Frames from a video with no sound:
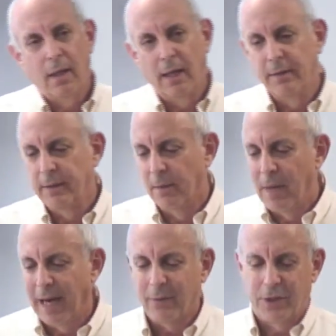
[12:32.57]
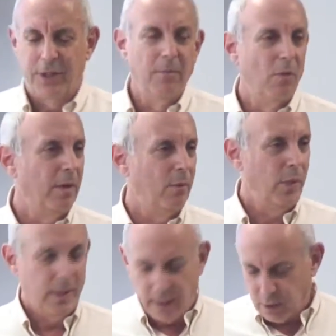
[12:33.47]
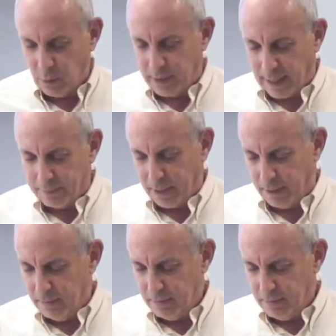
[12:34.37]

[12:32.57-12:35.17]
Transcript: and the democracy movement, we need to adopt it.